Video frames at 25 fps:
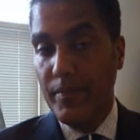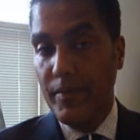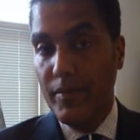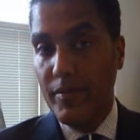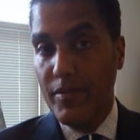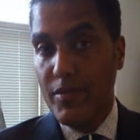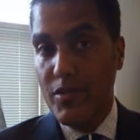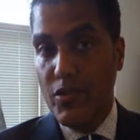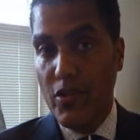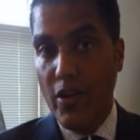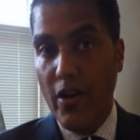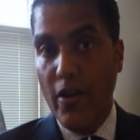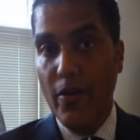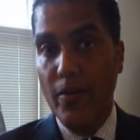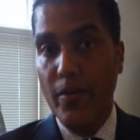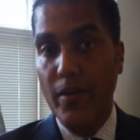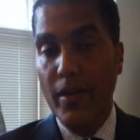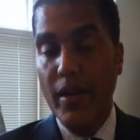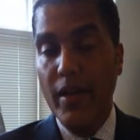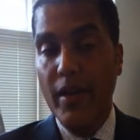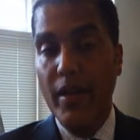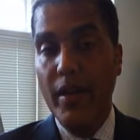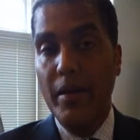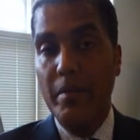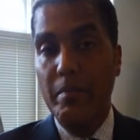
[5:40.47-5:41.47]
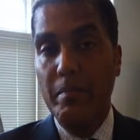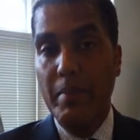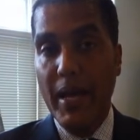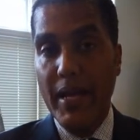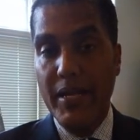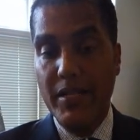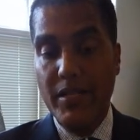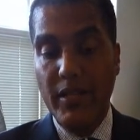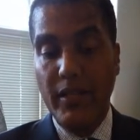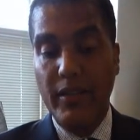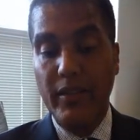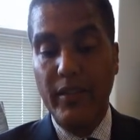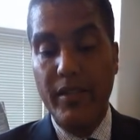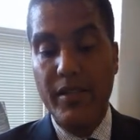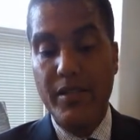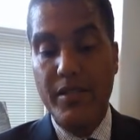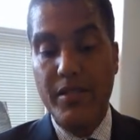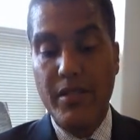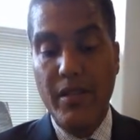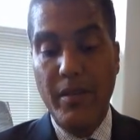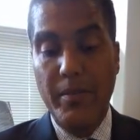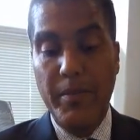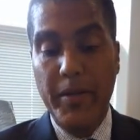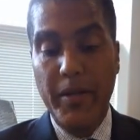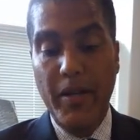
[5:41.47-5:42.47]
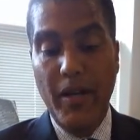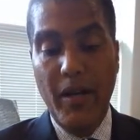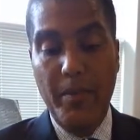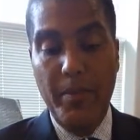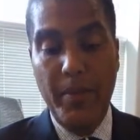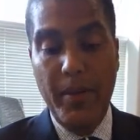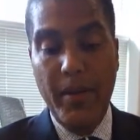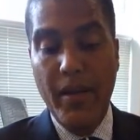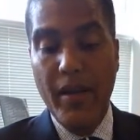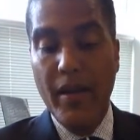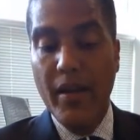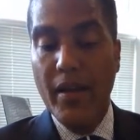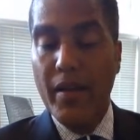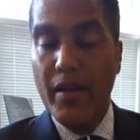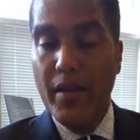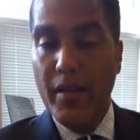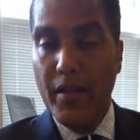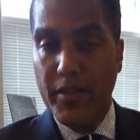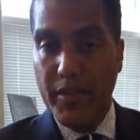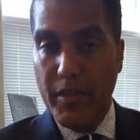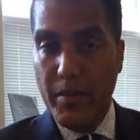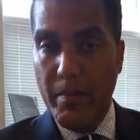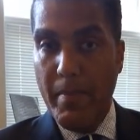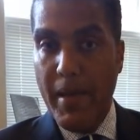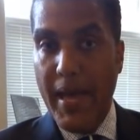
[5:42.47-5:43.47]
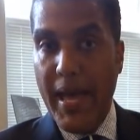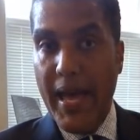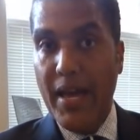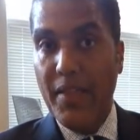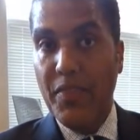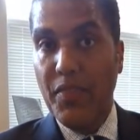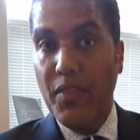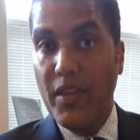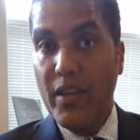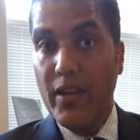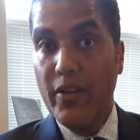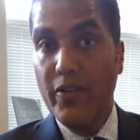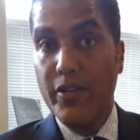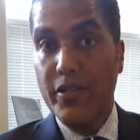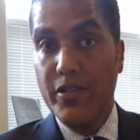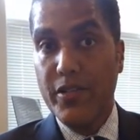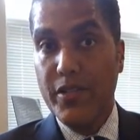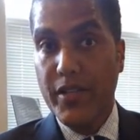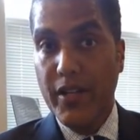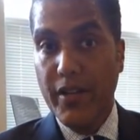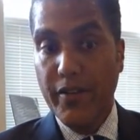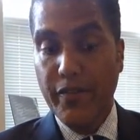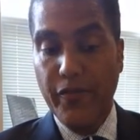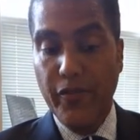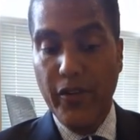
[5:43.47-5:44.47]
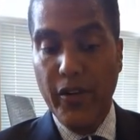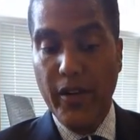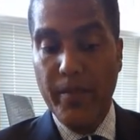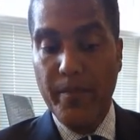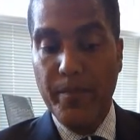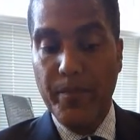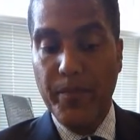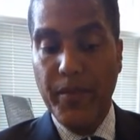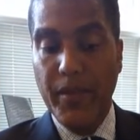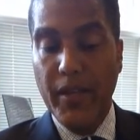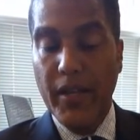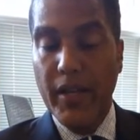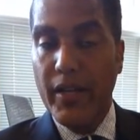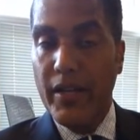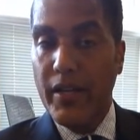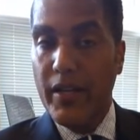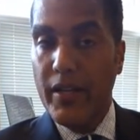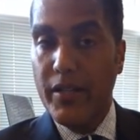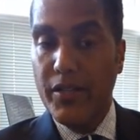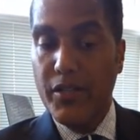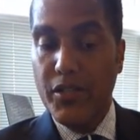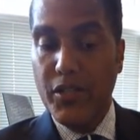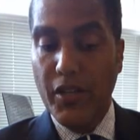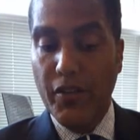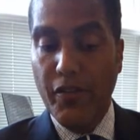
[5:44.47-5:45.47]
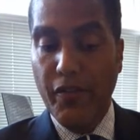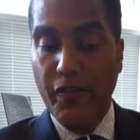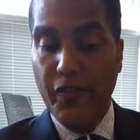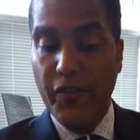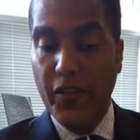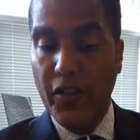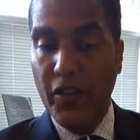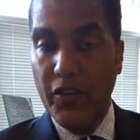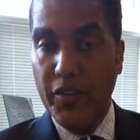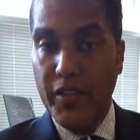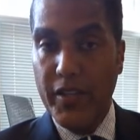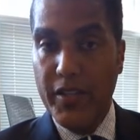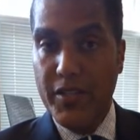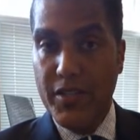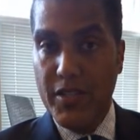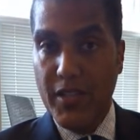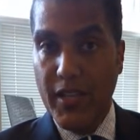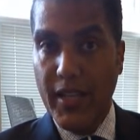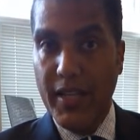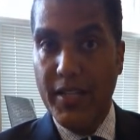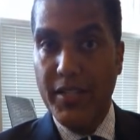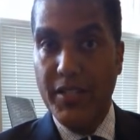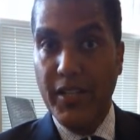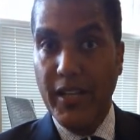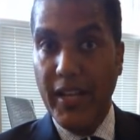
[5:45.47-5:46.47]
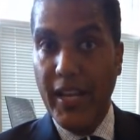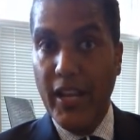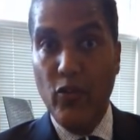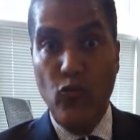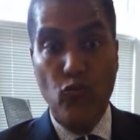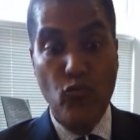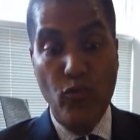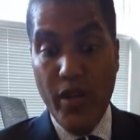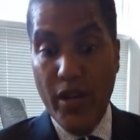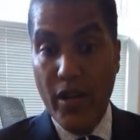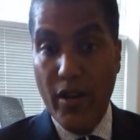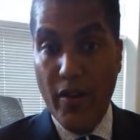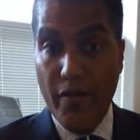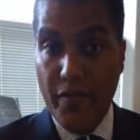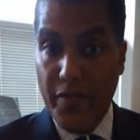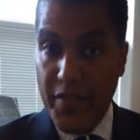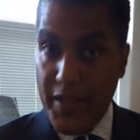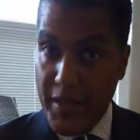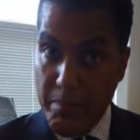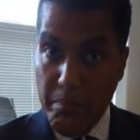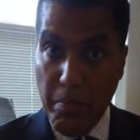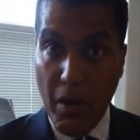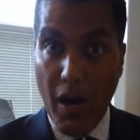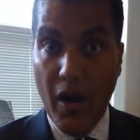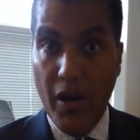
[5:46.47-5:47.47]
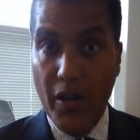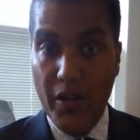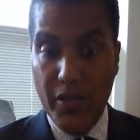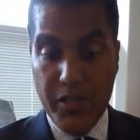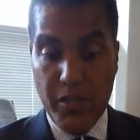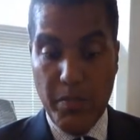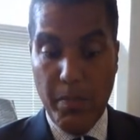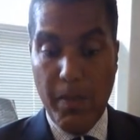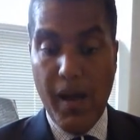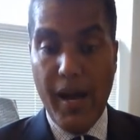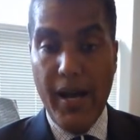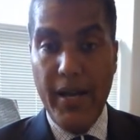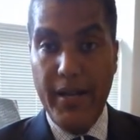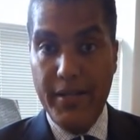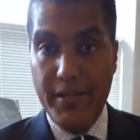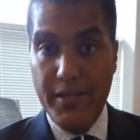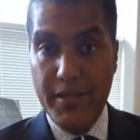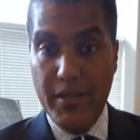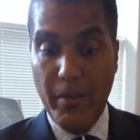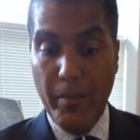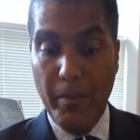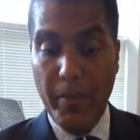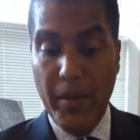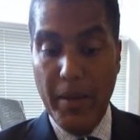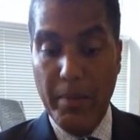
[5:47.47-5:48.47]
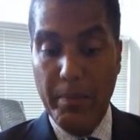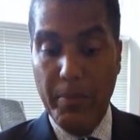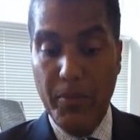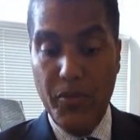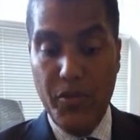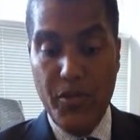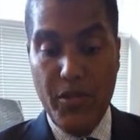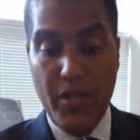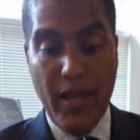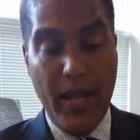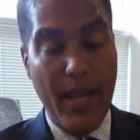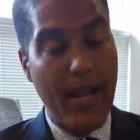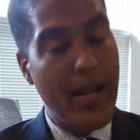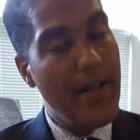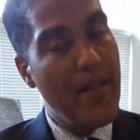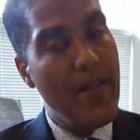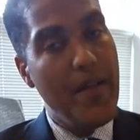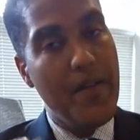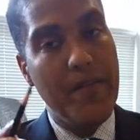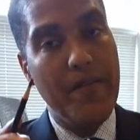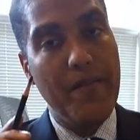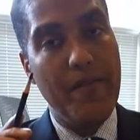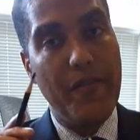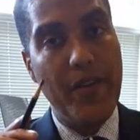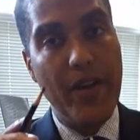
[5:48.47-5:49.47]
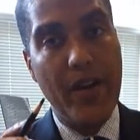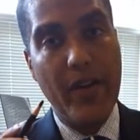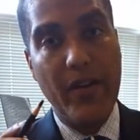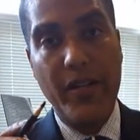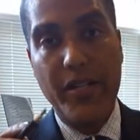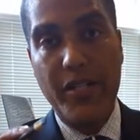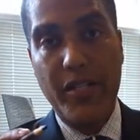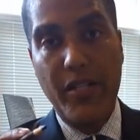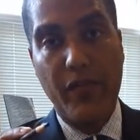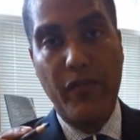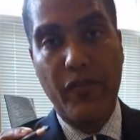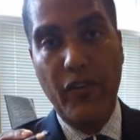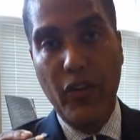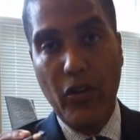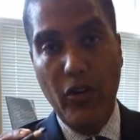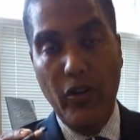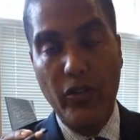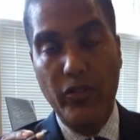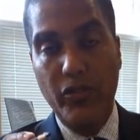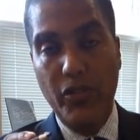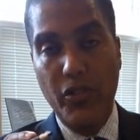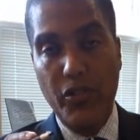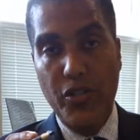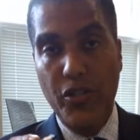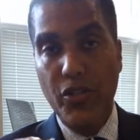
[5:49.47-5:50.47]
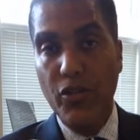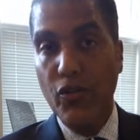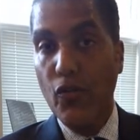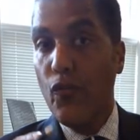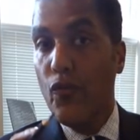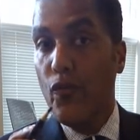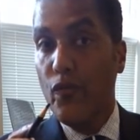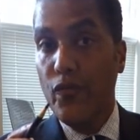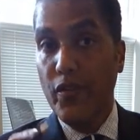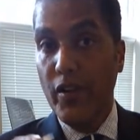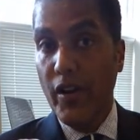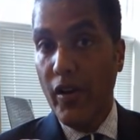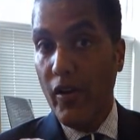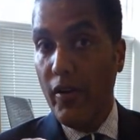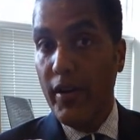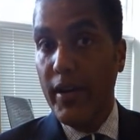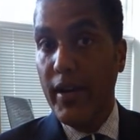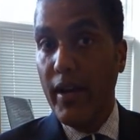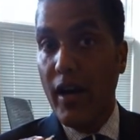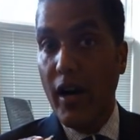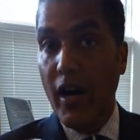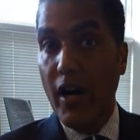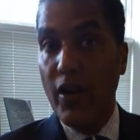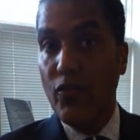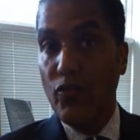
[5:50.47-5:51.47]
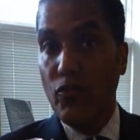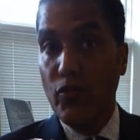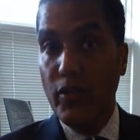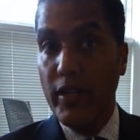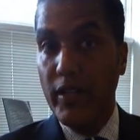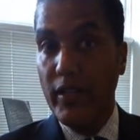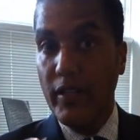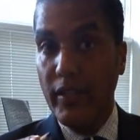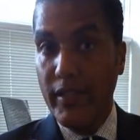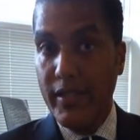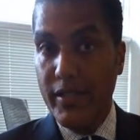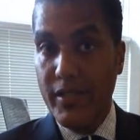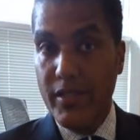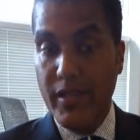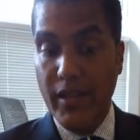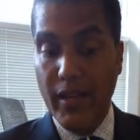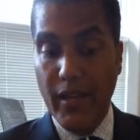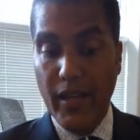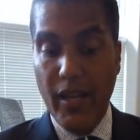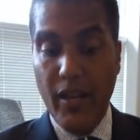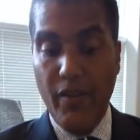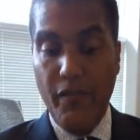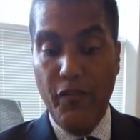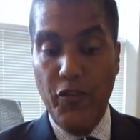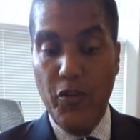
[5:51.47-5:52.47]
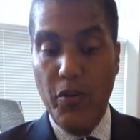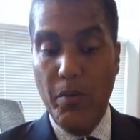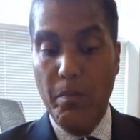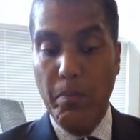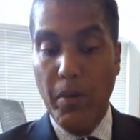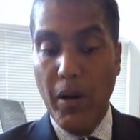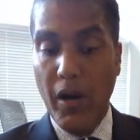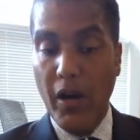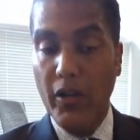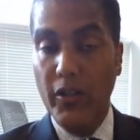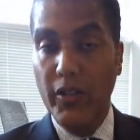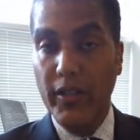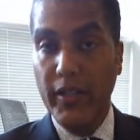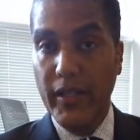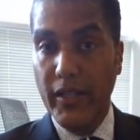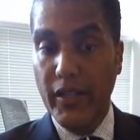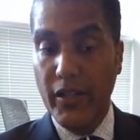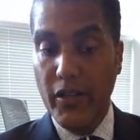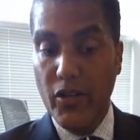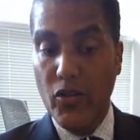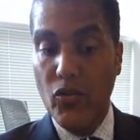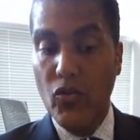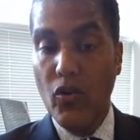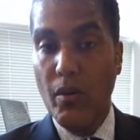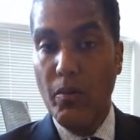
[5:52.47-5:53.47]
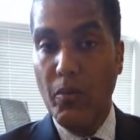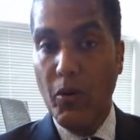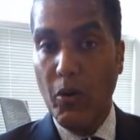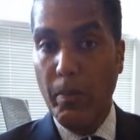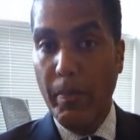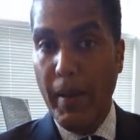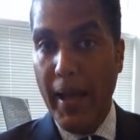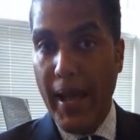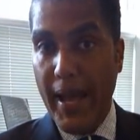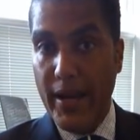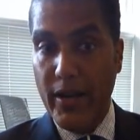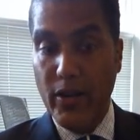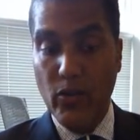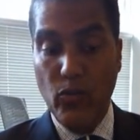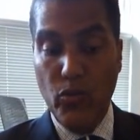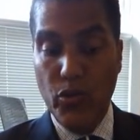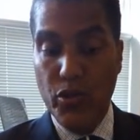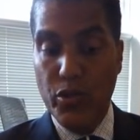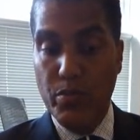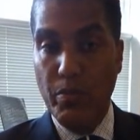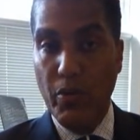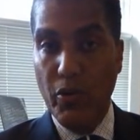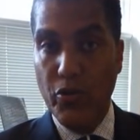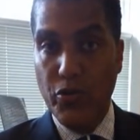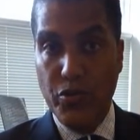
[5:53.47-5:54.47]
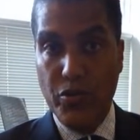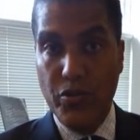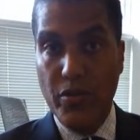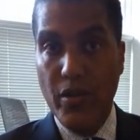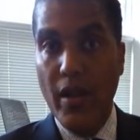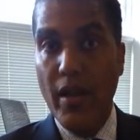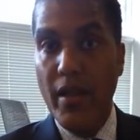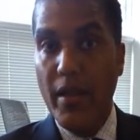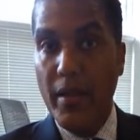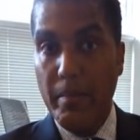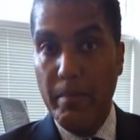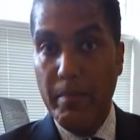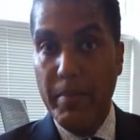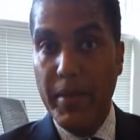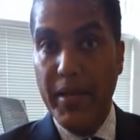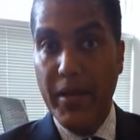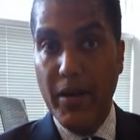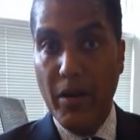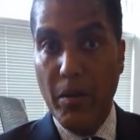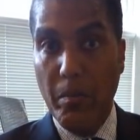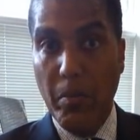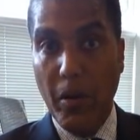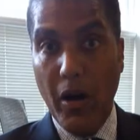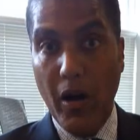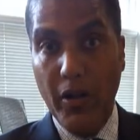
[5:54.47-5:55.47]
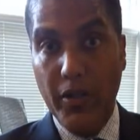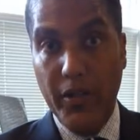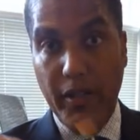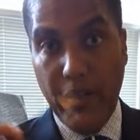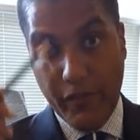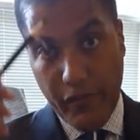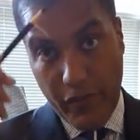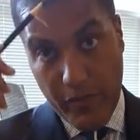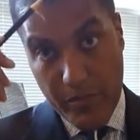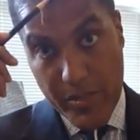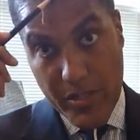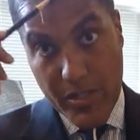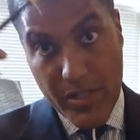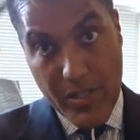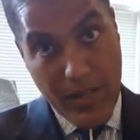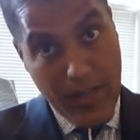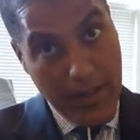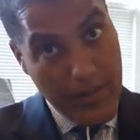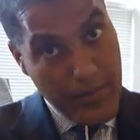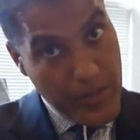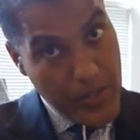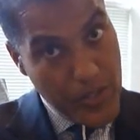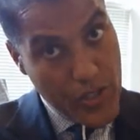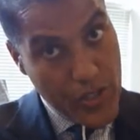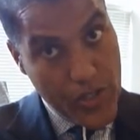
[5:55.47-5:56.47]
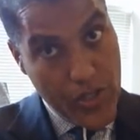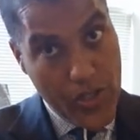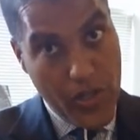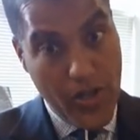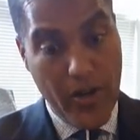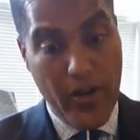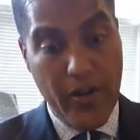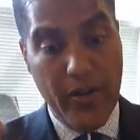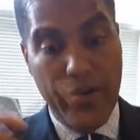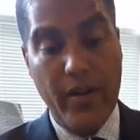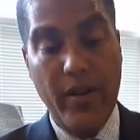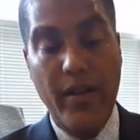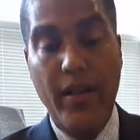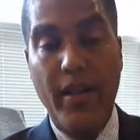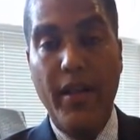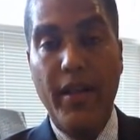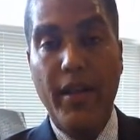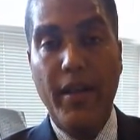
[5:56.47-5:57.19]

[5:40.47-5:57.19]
So basically to sum it up, the math here is different. To fill this in, to get rid of the bald spot, as some people say, very difficult to do, very unrealistic if you're balding in a normal pattern, which most men are balding from stem to stern.